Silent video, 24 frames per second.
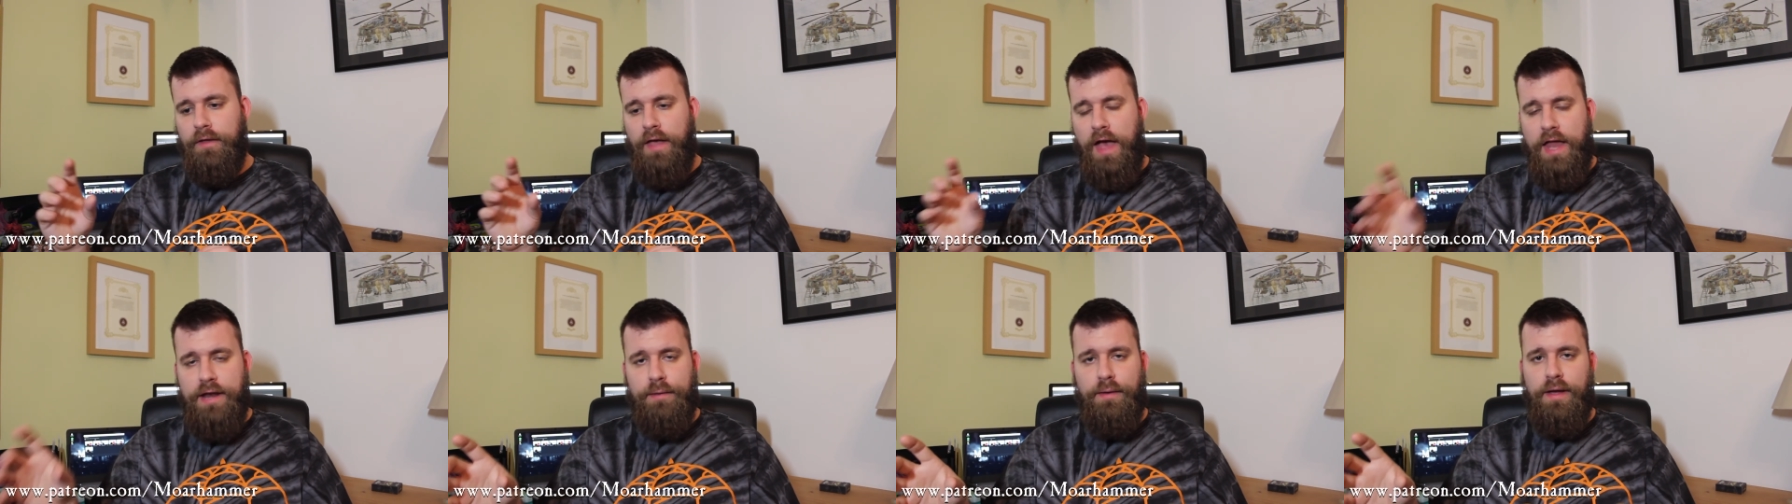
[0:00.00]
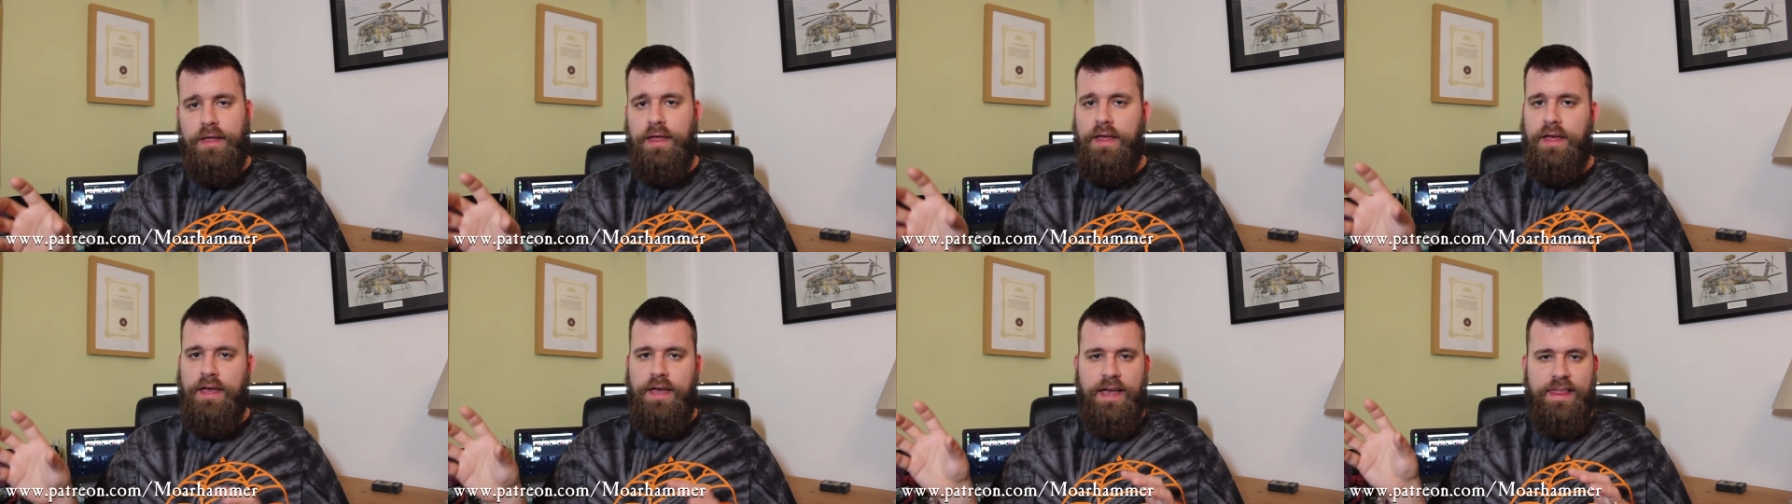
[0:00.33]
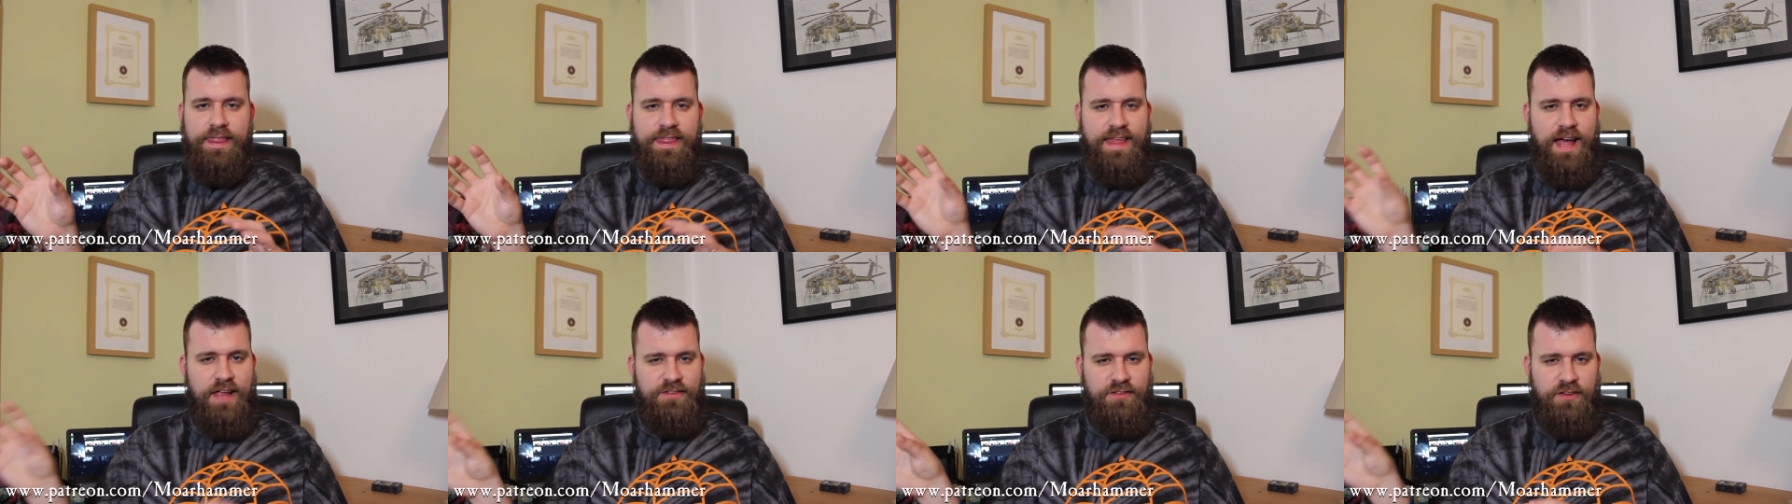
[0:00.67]
Anyway,
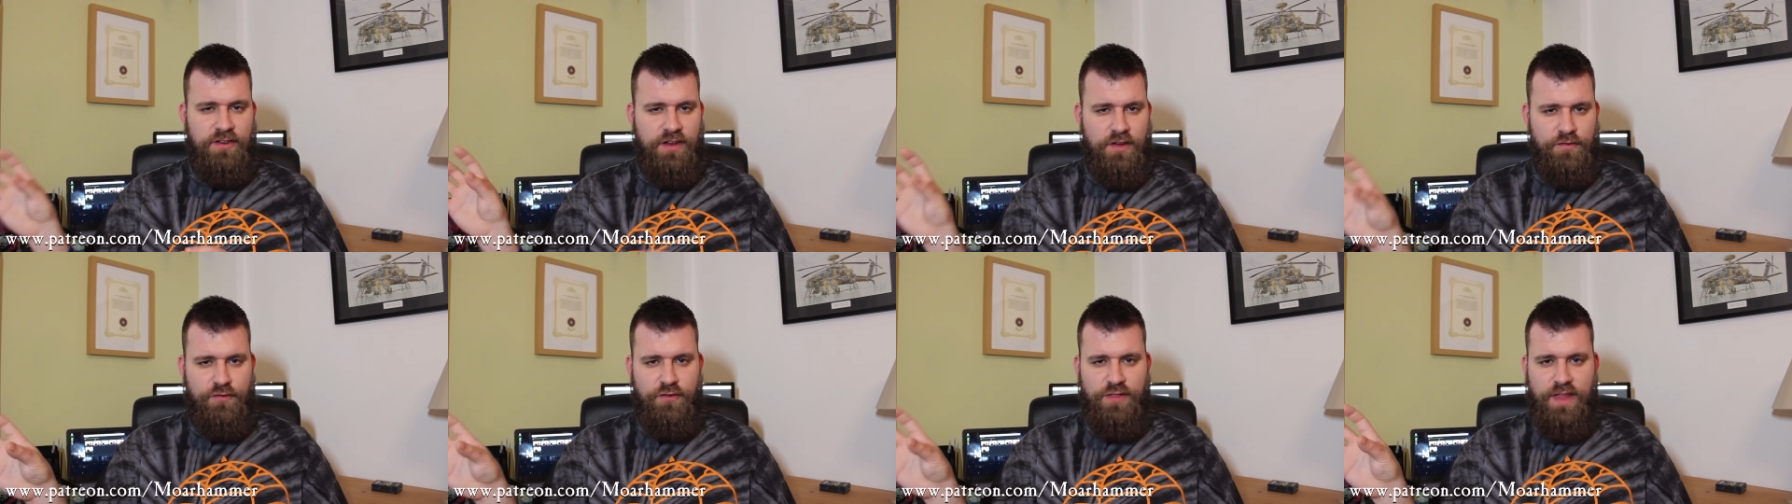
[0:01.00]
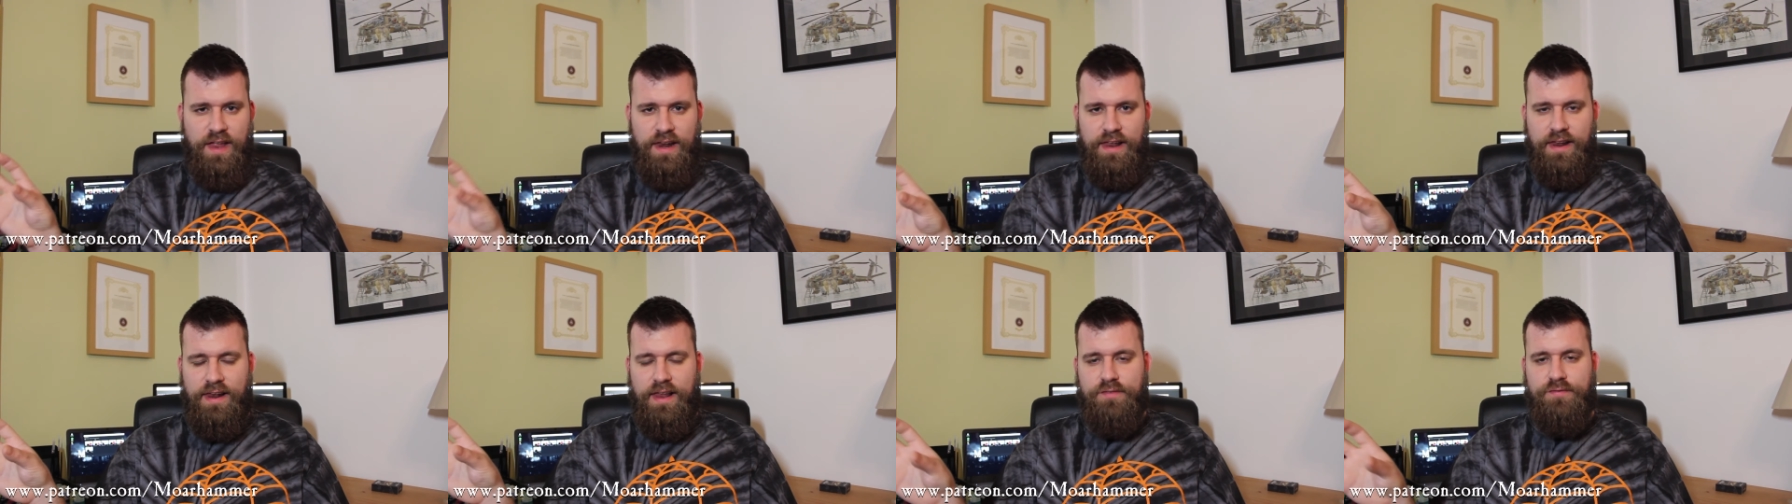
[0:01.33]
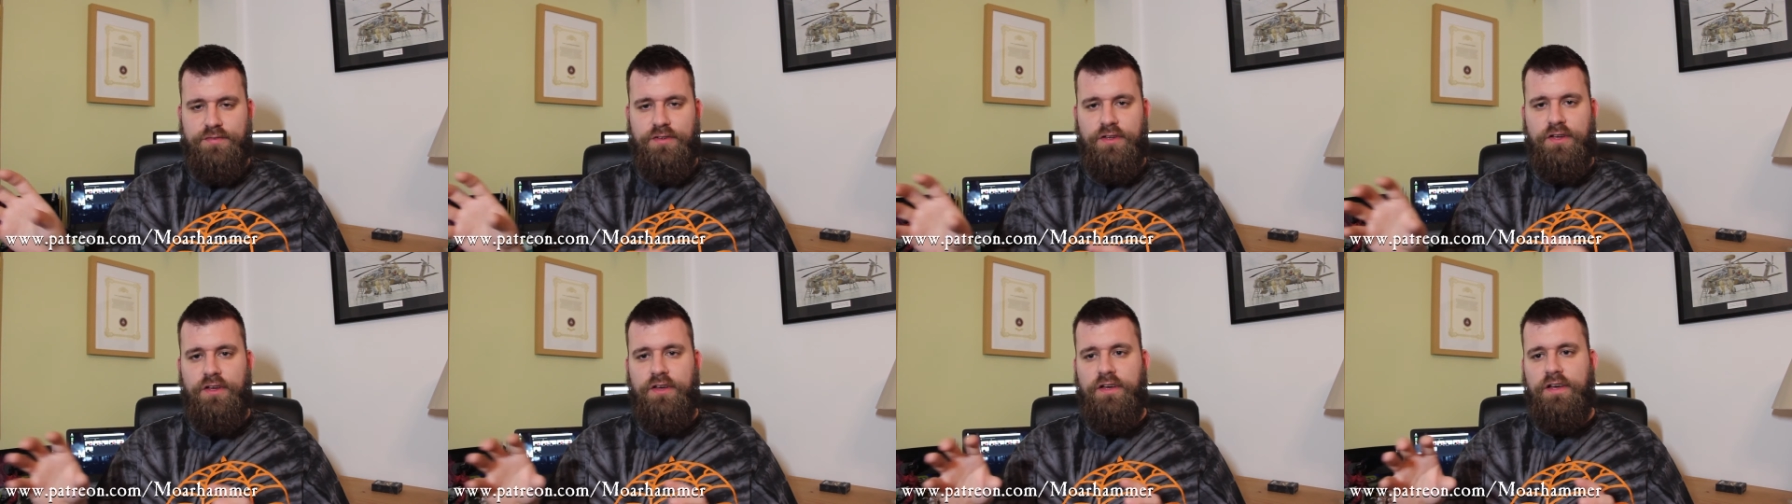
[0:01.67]
that's enough on that little
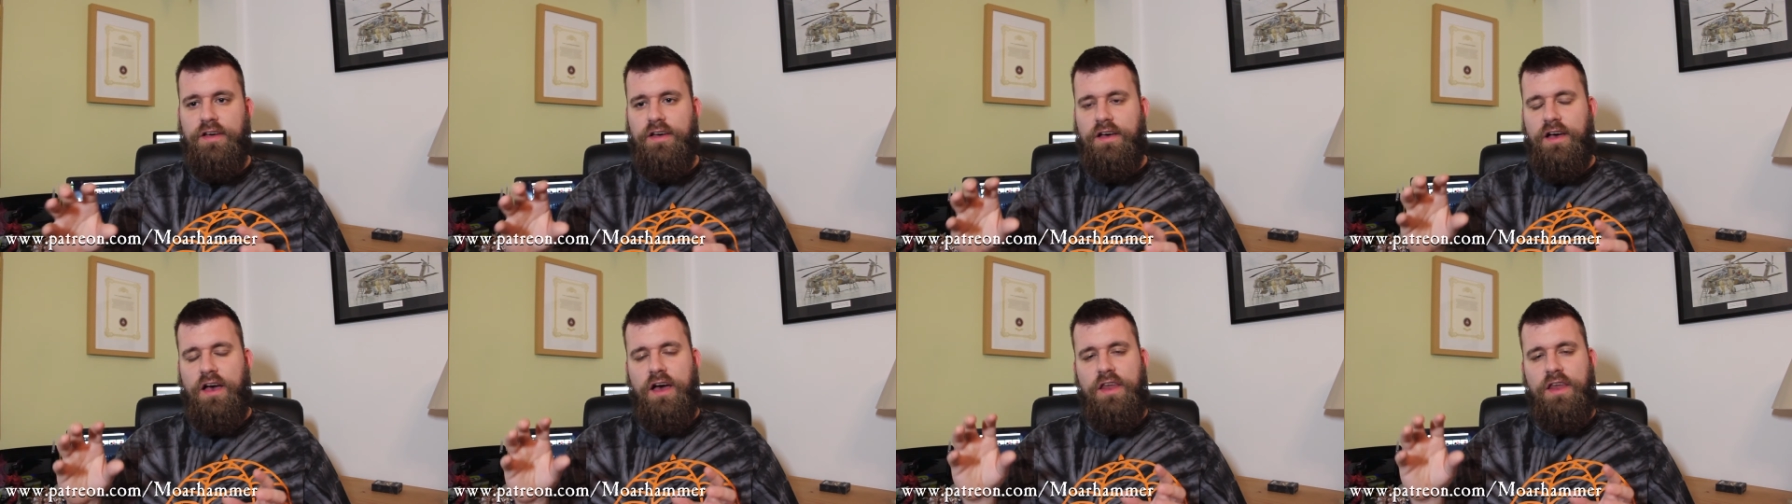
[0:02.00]
advert.